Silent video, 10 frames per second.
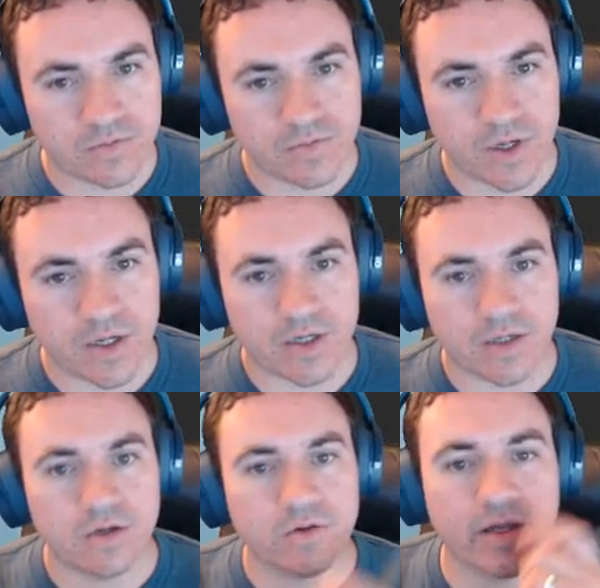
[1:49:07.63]

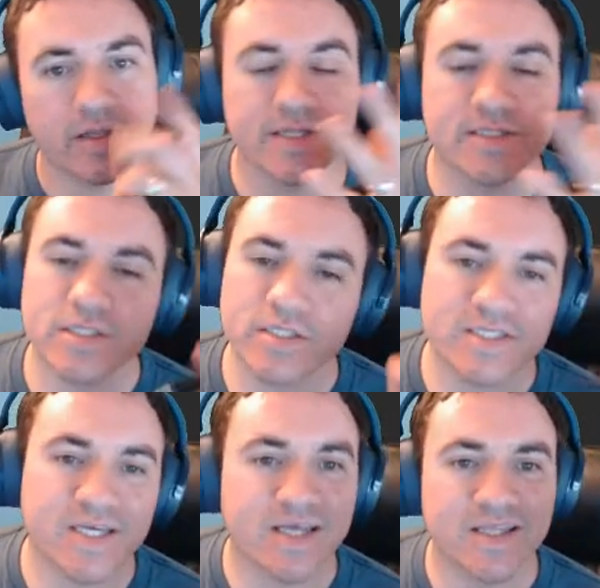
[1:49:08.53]
Right, okay, let's just
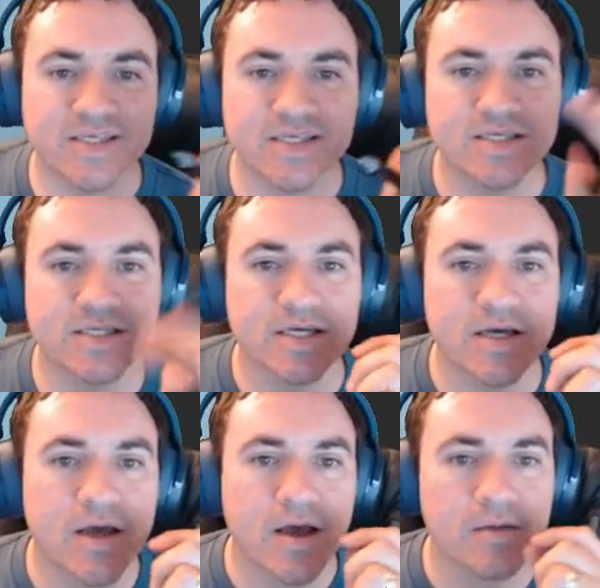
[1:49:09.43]
say this is
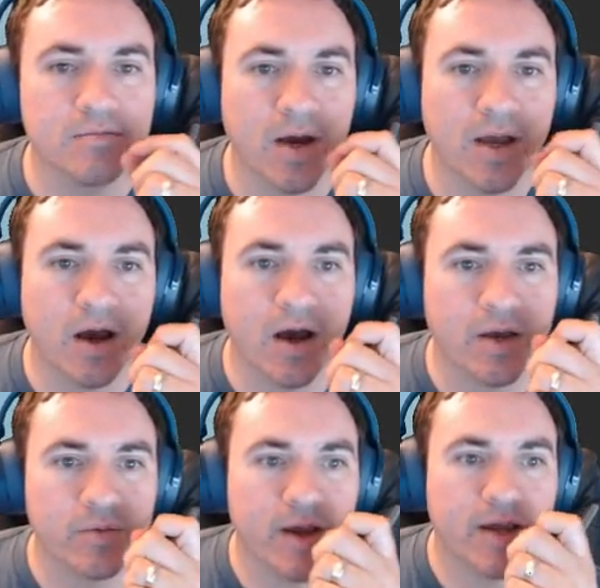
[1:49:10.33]
my
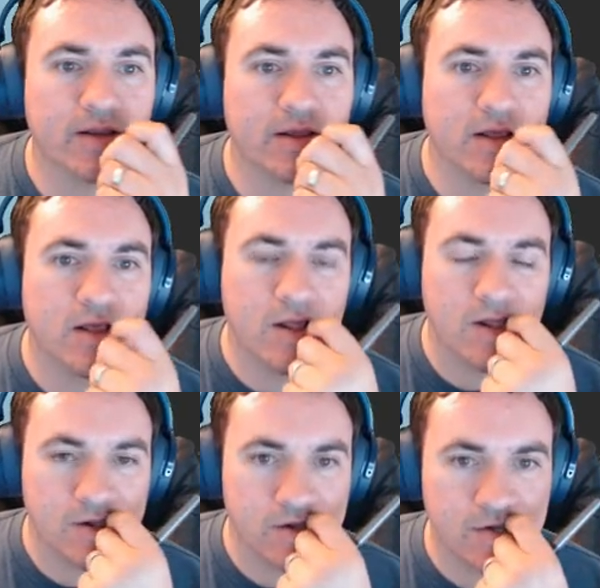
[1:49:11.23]
eye, right?
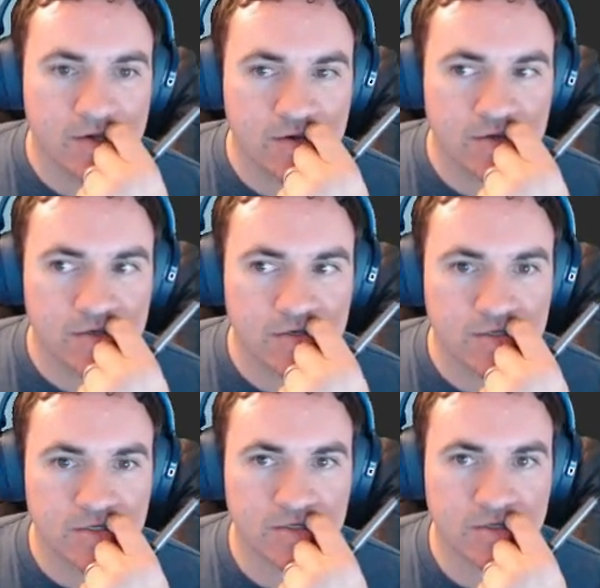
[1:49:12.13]

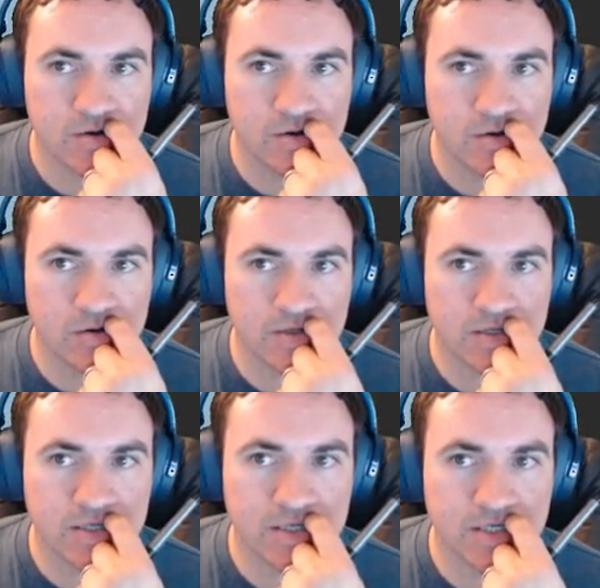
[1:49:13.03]
So,
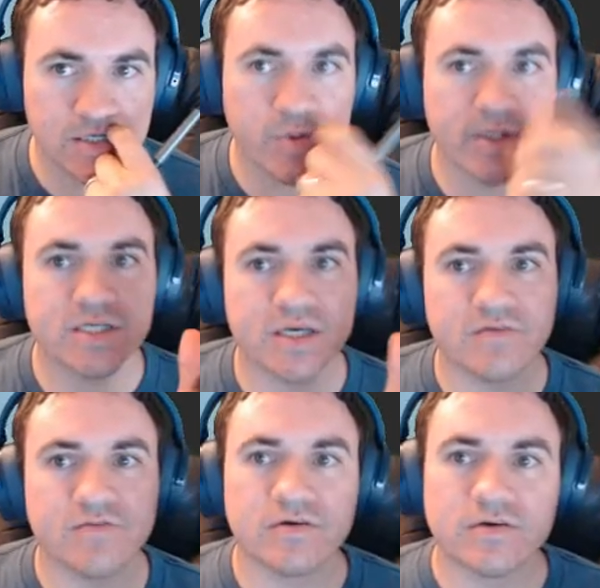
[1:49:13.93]
let's see. Quick
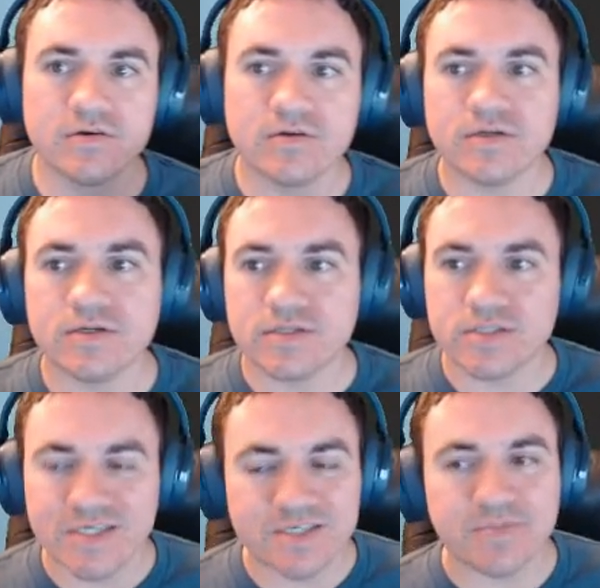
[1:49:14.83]
save,
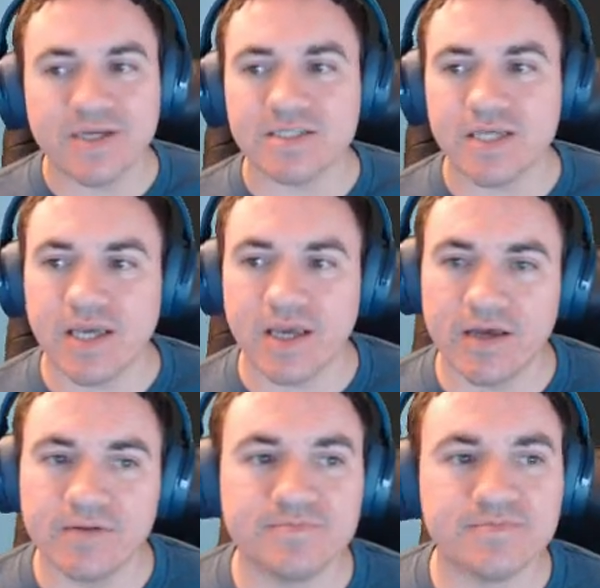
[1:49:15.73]
just because I
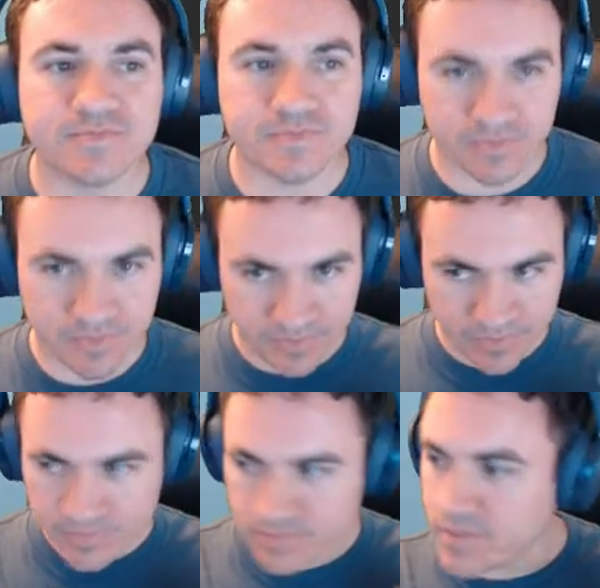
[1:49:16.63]
can.
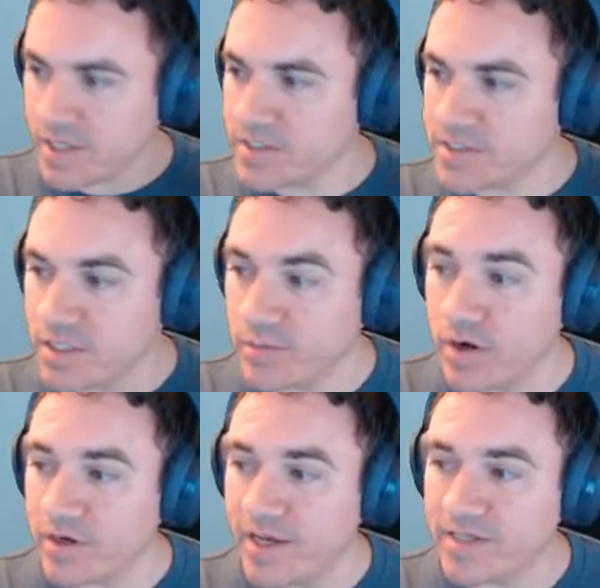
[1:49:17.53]
Still
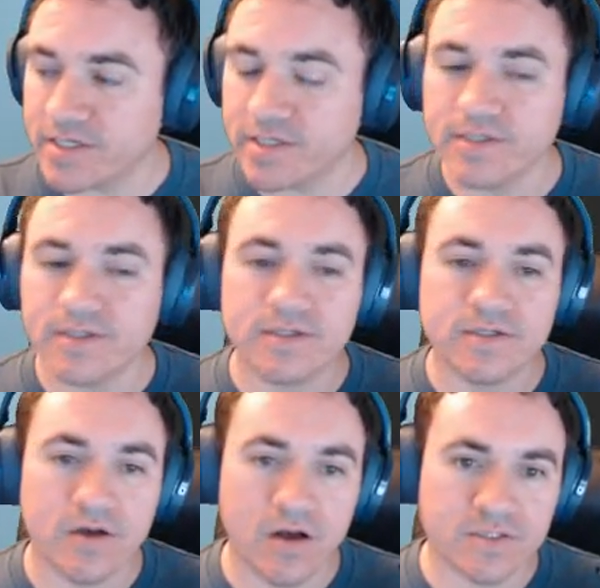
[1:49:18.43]
broadcasting.
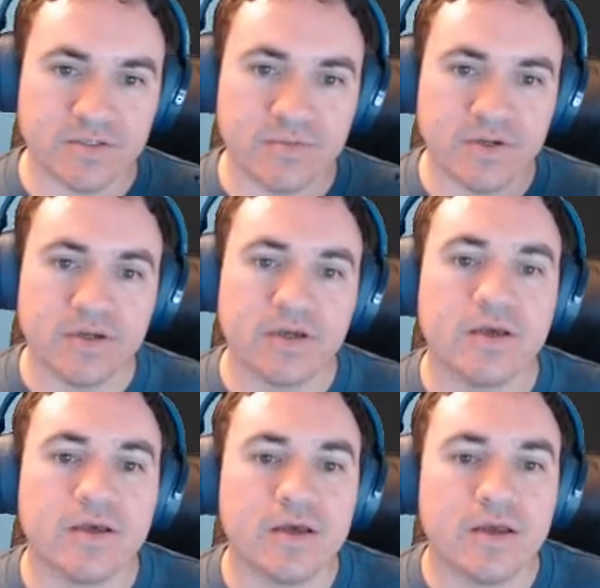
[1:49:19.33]
Awesome.
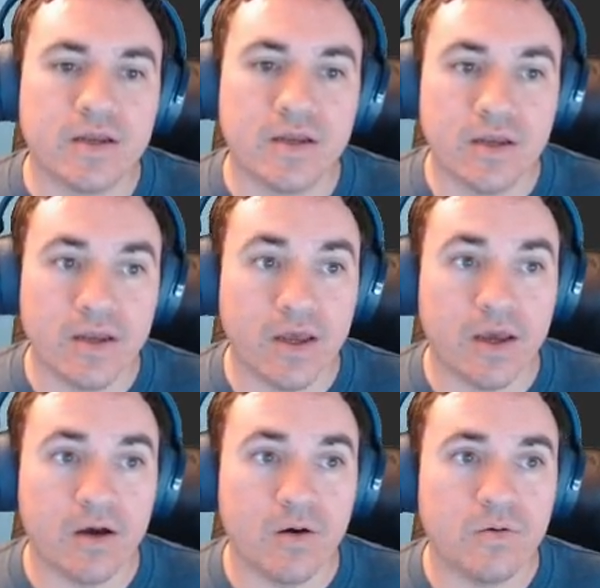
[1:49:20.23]

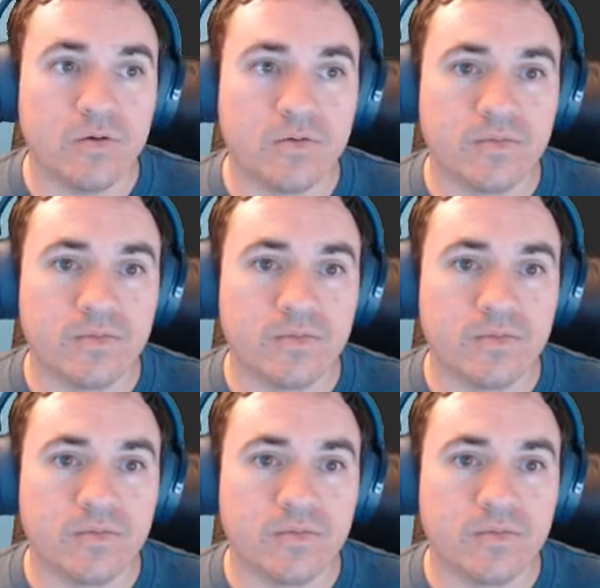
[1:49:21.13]
Now,